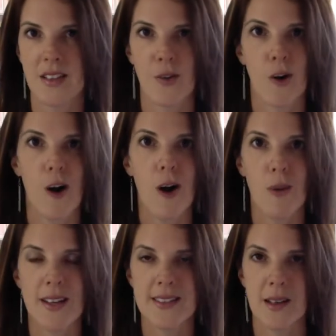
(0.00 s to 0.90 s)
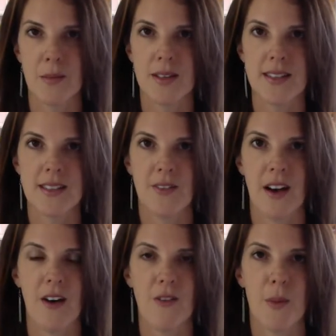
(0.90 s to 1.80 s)
If you're always sampling stuff
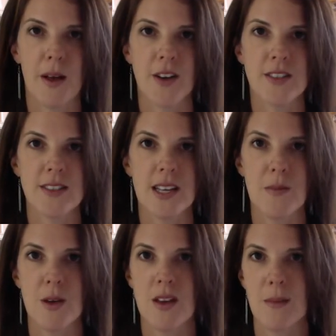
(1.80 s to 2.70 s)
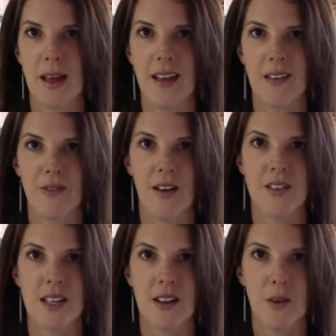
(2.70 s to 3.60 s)
out for better sleep, you can make 5 or
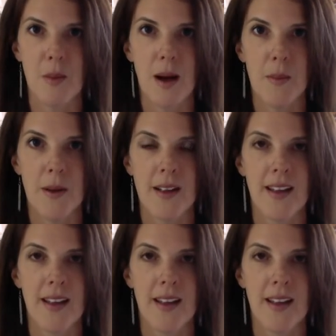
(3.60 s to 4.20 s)
10 of them up,